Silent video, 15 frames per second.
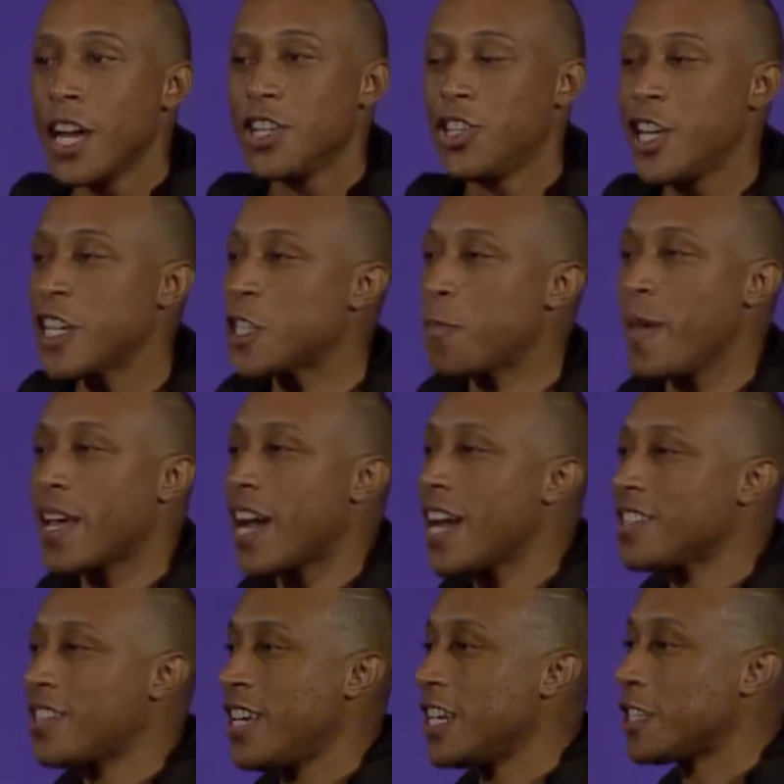Just
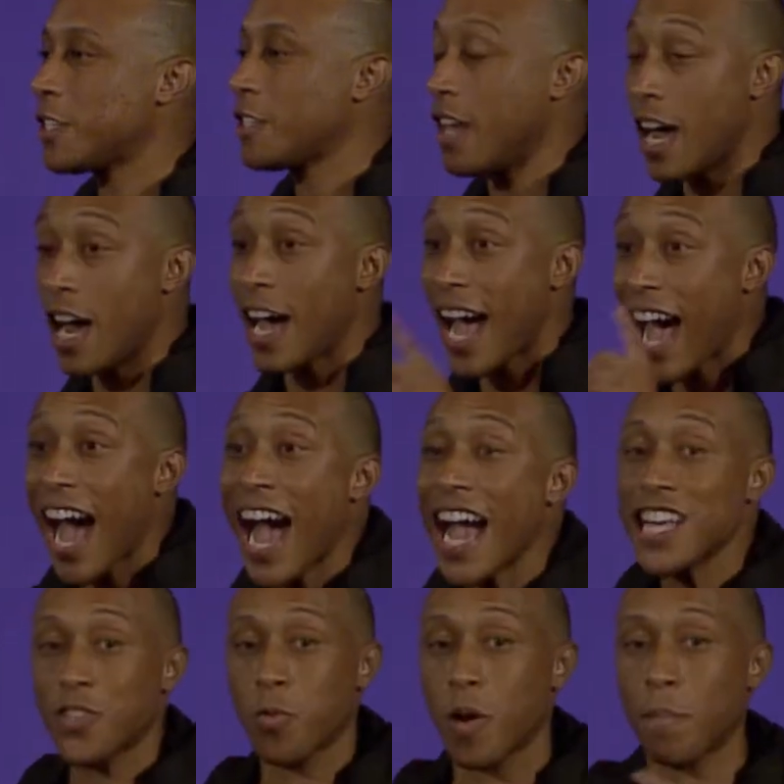because his
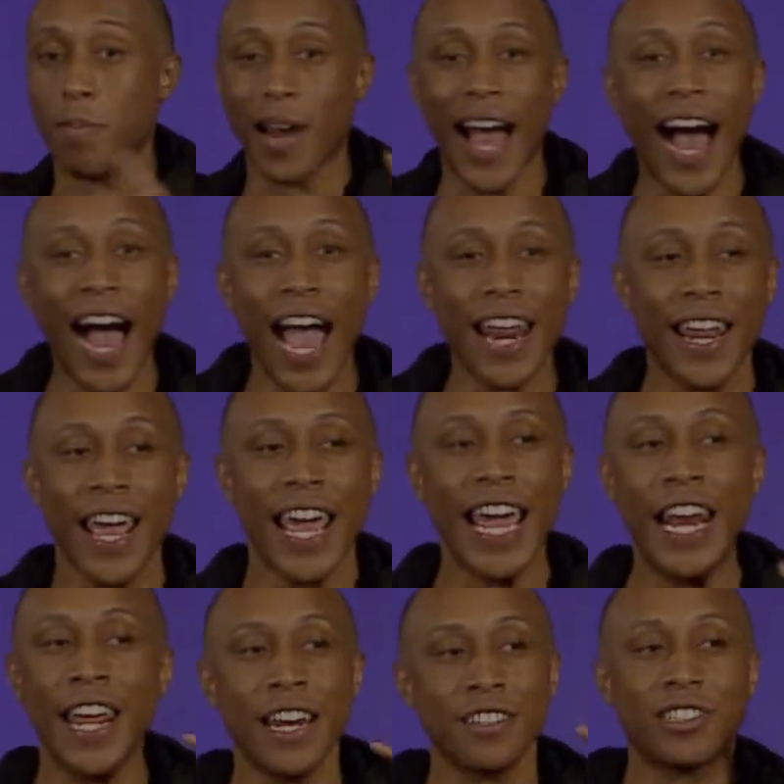eyes were blind,
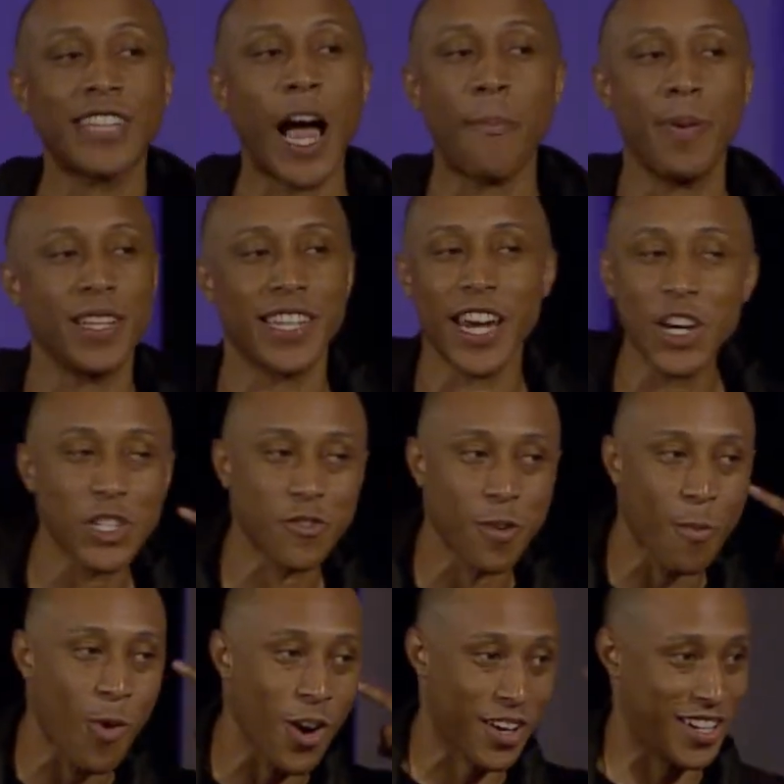it didn't stop his ears from
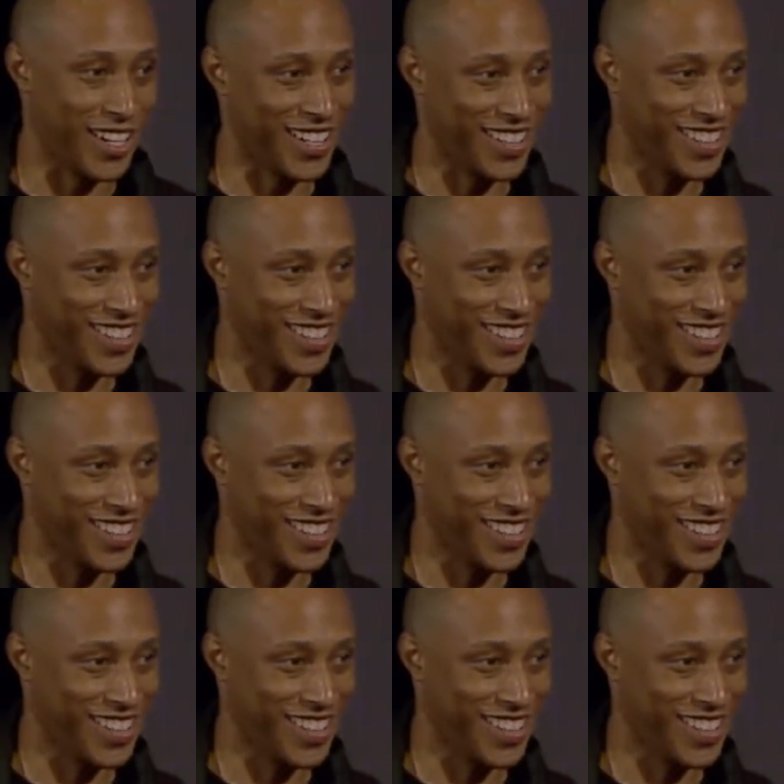working.